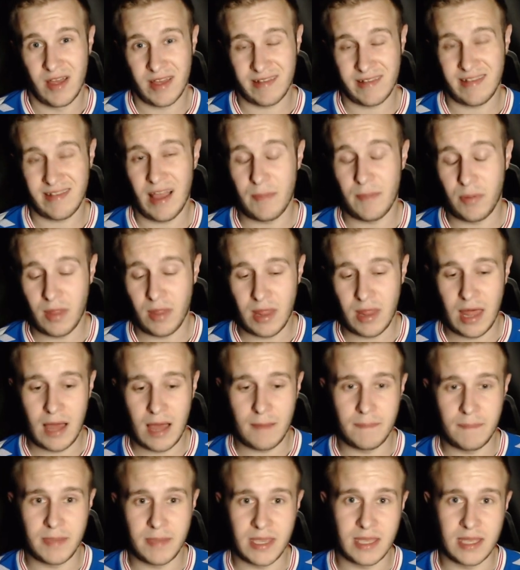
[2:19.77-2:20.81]
An example
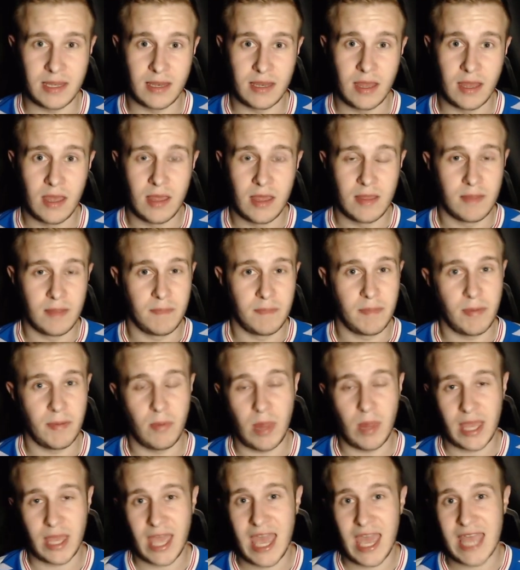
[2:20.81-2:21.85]
of that being
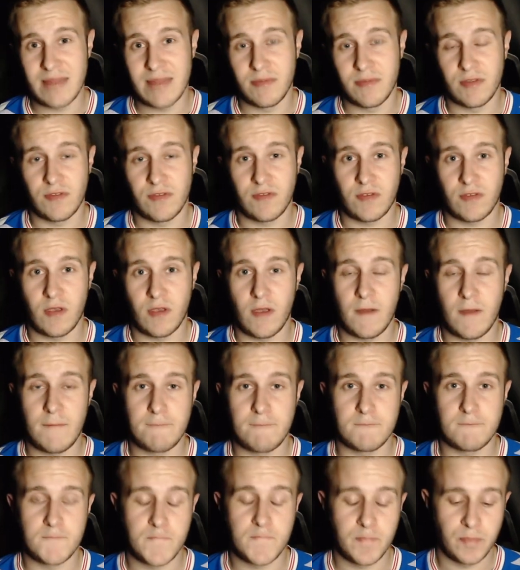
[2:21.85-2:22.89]
people like
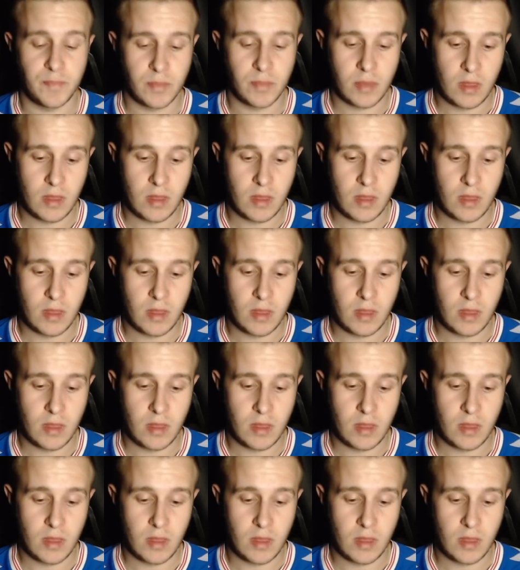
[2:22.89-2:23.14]
Edmondson,